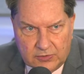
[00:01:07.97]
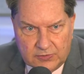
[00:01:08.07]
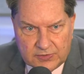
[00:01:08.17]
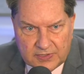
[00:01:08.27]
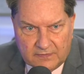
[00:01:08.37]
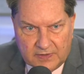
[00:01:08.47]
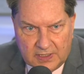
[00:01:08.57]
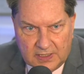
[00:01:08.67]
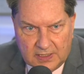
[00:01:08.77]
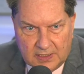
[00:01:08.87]
News of
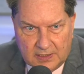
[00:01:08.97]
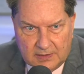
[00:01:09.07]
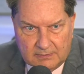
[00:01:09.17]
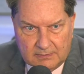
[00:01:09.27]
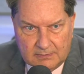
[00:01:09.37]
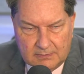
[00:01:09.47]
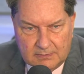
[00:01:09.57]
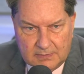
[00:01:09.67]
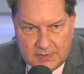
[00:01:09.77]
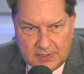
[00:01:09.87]
the uh,
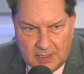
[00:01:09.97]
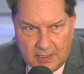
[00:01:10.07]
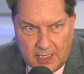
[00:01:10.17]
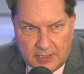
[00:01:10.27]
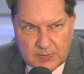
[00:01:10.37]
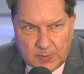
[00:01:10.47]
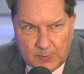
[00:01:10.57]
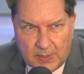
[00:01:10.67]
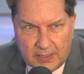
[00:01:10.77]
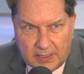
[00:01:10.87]

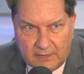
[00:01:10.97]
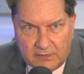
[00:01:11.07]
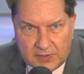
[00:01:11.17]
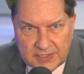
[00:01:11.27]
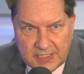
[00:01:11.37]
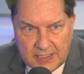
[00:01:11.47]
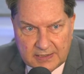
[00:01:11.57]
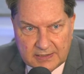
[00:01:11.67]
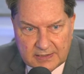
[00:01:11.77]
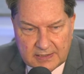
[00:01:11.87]
announcement by Governor
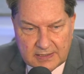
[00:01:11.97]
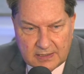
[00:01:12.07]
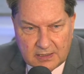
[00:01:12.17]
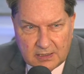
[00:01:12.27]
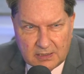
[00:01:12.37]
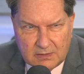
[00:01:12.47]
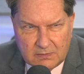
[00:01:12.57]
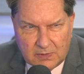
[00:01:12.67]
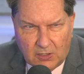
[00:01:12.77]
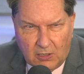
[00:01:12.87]
DeSantis uh,
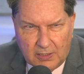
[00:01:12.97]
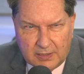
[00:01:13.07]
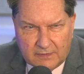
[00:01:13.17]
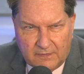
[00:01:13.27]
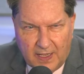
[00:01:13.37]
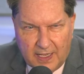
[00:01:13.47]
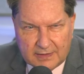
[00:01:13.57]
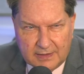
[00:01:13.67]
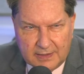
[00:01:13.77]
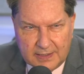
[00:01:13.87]
regarding the
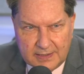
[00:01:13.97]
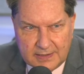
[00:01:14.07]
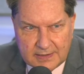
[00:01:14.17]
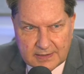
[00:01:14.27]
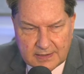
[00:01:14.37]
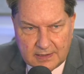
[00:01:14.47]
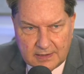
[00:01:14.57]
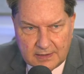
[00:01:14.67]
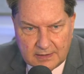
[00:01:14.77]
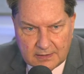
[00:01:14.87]
fact that he's
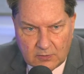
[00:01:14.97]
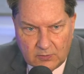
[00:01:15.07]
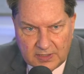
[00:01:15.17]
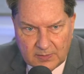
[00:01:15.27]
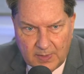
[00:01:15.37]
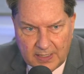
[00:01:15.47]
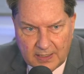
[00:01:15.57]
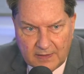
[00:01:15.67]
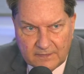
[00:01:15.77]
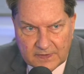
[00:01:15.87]
uh, going to make
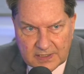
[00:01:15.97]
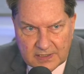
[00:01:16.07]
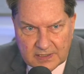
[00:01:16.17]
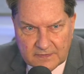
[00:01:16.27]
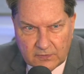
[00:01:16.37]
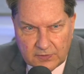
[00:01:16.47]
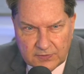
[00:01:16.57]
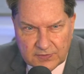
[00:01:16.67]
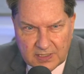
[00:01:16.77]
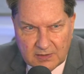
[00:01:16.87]
an emphasis for
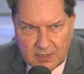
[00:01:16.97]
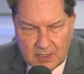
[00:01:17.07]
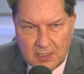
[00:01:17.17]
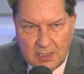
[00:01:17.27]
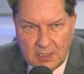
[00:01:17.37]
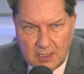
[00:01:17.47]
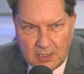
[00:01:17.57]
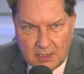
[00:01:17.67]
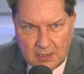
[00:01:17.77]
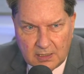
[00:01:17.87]
using
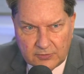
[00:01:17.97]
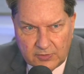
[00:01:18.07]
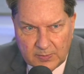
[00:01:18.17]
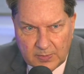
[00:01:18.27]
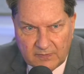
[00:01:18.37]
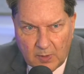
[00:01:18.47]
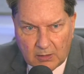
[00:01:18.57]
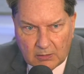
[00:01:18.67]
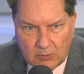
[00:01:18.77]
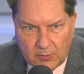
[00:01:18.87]
uh, treatment of
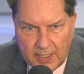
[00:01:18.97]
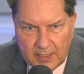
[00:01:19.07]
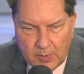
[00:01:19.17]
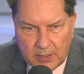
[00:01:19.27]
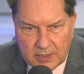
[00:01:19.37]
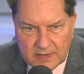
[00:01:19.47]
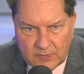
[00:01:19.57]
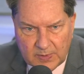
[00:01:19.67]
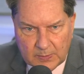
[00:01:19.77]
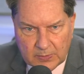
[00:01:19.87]
monoclonal antibodies
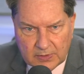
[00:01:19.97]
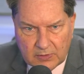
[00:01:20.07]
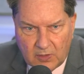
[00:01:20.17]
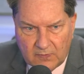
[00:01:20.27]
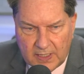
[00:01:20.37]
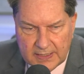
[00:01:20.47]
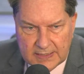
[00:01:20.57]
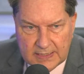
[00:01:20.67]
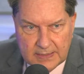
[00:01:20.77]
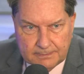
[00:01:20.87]
for people with COVID
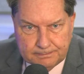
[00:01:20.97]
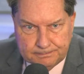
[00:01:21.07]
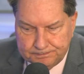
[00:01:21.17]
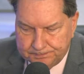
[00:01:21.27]
19.